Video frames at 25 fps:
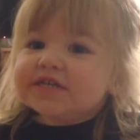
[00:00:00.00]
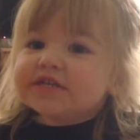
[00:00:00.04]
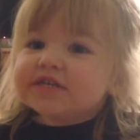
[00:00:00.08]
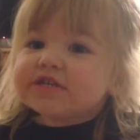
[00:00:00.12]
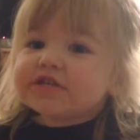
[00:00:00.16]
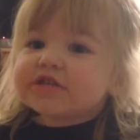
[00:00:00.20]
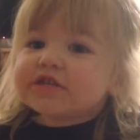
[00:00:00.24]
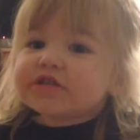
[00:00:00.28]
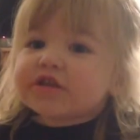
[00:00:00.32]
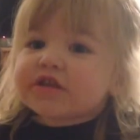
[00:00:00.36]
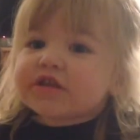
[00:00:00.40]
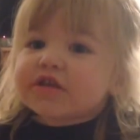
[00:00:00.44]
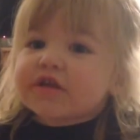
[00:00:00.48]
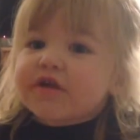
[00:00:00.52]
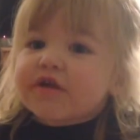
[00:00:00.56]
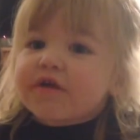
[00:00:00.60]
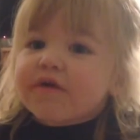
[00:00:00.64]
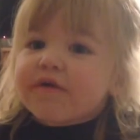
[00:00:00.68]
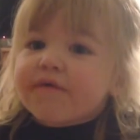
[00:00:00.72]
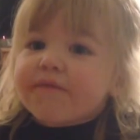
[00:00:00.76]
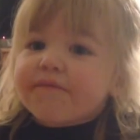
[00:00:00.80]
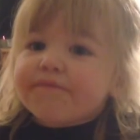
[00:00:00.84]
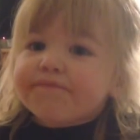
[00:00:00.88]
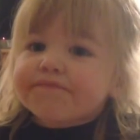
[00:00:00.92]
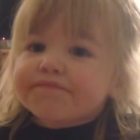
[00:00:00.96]
We're not going to
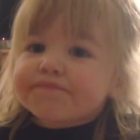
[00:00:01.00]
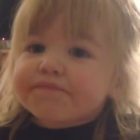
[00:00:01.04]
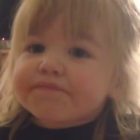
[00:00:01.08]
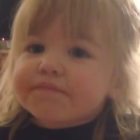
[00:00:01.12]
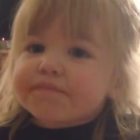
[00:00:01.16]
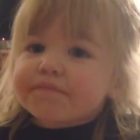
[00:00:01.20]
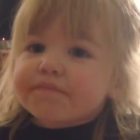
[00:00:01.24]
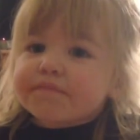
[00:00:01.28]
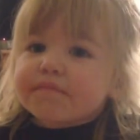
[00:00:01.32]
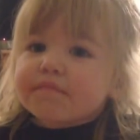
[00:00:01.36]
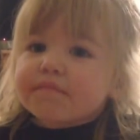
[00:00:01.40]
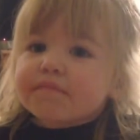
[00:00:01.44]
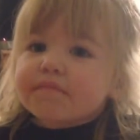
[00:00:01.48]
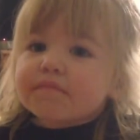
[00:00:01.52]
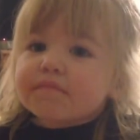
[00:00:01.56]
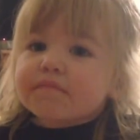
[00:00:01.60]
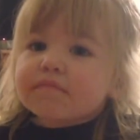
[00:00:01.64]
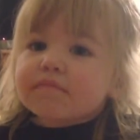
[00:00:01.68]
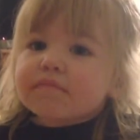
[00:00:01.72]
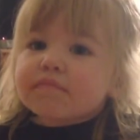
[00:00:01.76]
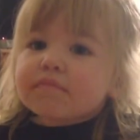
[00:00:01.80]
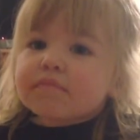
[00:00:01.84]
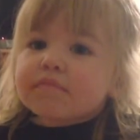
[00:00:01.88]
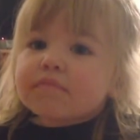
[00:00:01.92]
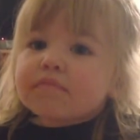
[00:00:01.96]
catch it. It's a wild
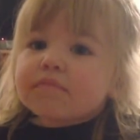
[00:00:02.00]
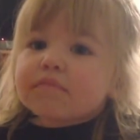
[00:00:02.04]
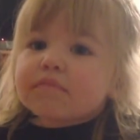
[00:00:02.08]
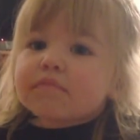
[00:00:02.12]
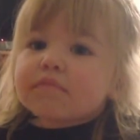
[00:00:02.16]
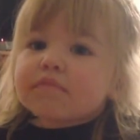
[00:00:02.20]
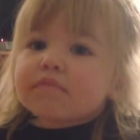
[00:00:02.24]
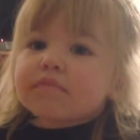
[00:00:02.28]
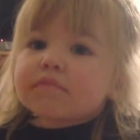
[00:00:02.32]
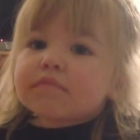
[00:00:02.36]
animal.